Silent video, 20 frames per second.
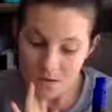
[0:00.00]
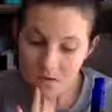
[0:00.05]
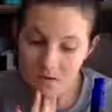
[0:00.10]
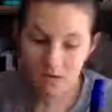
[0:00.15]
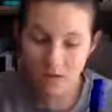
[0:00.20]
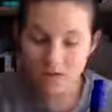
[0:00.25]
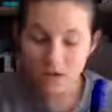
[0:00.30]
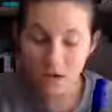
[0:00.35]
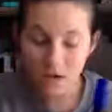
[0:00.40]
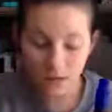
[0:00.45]

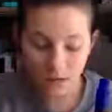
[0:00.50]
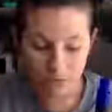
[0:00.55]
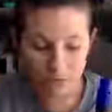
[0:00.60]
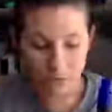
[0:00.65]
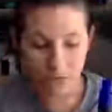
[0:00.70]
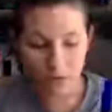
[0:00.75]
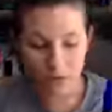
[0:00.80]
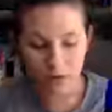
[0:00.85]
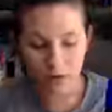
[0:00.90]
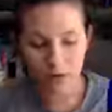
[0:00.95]
That's awesome,
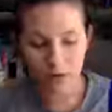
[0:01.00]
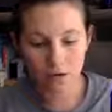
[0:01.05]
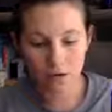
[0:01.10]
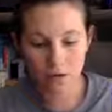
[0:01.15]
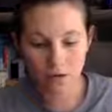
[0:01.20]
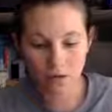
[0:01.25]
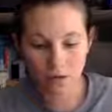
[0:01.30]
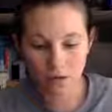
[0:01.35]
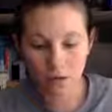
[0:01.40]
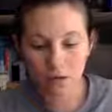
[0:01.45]
Blair.
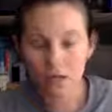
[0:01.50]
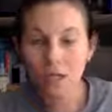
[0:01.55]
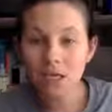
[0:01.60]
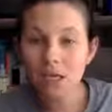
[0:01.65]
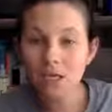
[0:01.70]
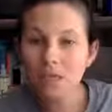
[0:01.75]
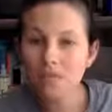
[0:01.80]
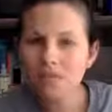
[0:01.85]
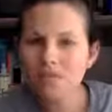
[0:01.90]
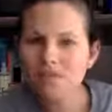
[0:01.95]

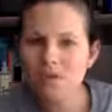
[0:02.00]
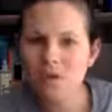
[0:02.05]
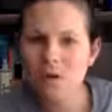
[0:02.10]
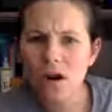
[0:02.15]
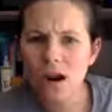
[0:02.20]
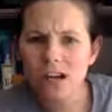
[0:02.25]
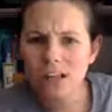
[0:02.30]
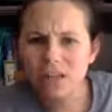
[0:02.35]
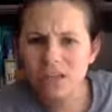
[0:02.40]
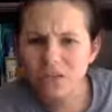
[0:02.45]
Before
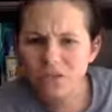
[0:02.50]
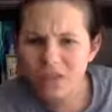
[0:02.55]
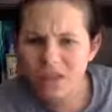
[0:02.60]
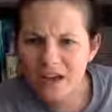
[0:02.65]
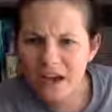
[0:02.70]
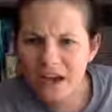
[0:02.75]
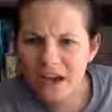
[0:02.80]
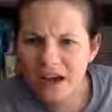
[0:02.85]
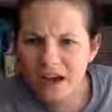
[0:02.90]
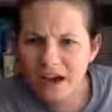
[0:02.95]
I do
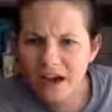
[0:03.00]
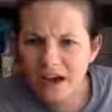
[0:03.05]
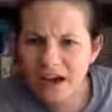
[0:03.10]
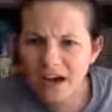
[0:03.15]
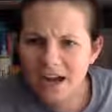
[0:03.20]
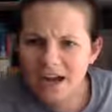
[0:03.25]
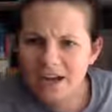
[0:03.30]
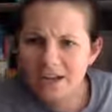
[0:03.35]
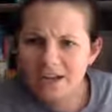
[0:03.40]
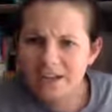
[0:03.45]
that,
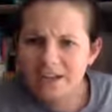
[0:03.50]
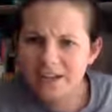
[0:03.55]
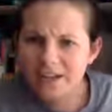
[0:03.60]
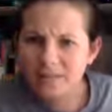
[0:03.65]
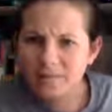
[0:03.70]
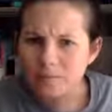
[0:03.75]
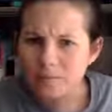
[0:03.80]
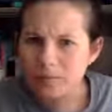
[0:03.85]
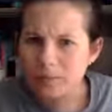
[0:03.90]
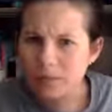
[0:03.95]
I
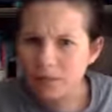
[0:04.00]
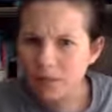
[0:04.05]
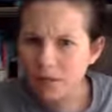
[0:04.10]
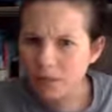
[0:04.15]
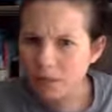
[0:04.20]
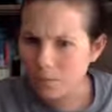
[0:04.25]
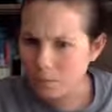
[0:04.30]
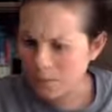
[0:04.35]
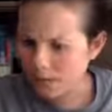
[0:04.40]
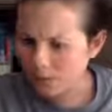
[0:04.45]
sent you
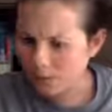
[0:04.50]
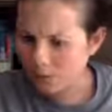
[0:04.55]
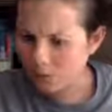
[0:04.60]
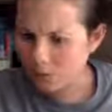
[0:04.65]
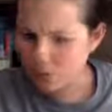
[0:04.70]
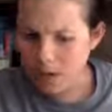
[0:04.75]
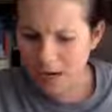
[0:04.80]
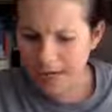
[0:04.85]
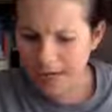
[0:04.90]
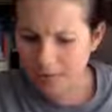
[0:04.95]
a message,
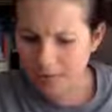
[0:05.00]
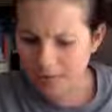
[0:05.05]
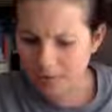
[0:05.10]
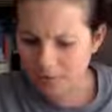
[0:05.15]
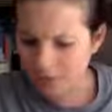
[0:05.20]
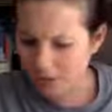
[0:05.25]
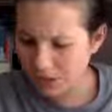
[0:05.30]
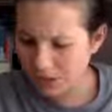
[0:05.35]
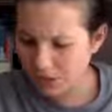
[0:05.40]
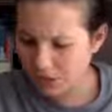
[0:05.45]
but I didn't
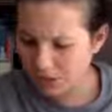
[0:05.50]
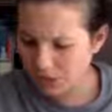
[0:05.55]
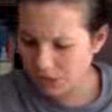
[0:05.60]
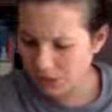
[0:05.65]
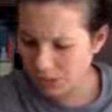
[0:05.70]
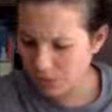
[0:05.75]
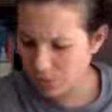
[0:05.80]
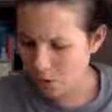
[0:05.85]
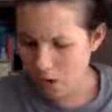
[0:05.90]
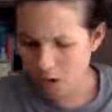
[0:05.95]
read your
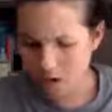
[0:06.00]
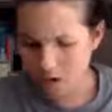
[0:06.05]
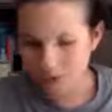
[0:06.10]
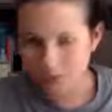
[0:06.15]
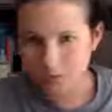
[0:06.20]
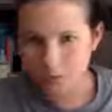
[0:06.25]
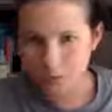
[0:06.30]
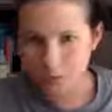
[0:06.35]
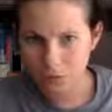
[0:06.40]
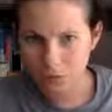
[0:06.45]

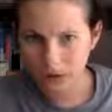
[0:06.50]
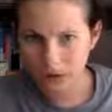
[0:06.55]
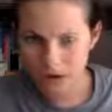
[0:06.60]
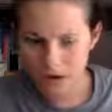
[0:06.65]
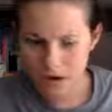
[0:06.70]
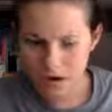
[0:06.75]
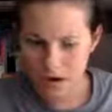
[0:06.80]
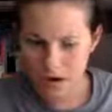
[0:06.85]
response, Blair.